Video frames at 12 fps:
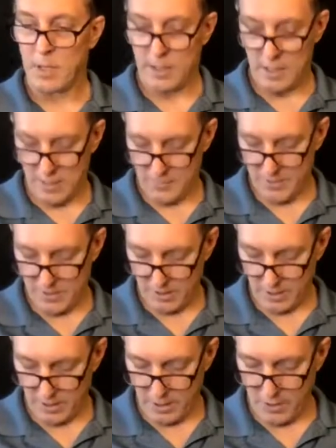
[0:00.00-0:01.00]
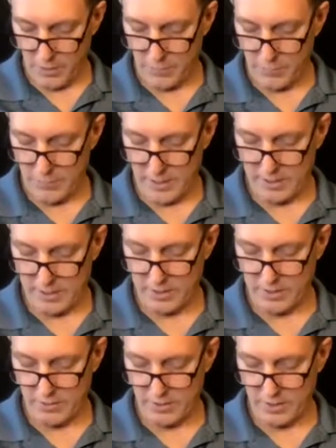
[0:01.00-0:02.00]
I'm still going to go and pick this
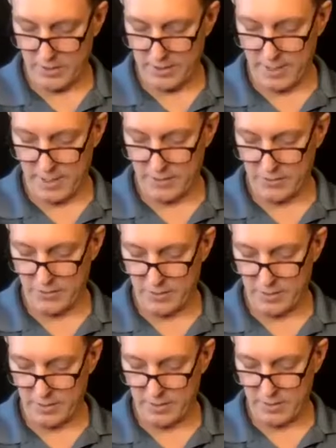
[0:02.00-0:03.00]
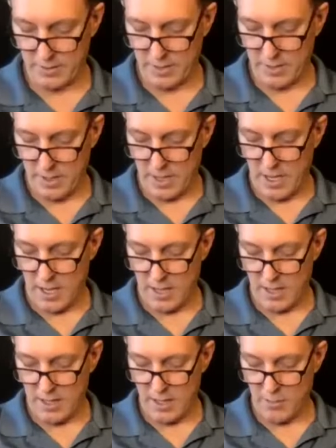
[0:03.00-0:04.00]
string, the second string,
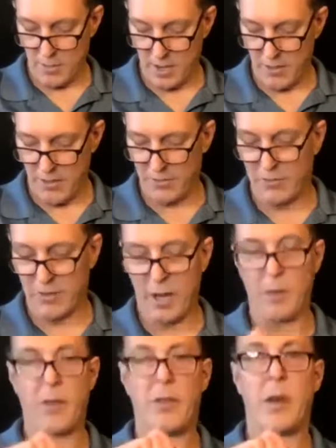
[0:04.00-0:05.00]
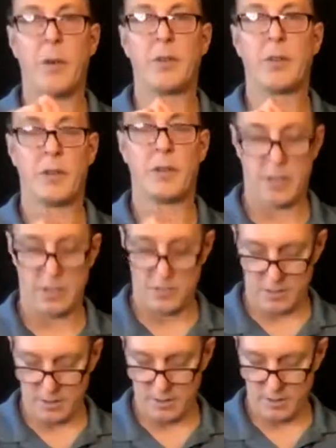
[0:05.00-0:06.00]
and then my side of my thumb is going to touch
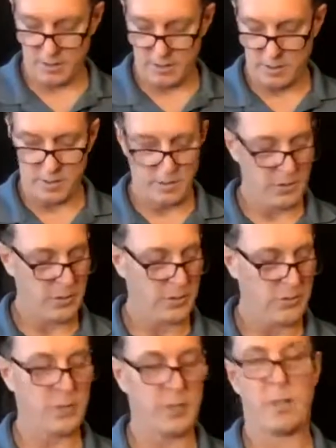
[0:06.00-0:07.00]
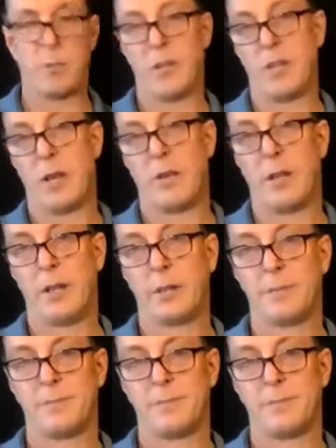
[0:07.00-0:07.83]
the third string to mute that one out.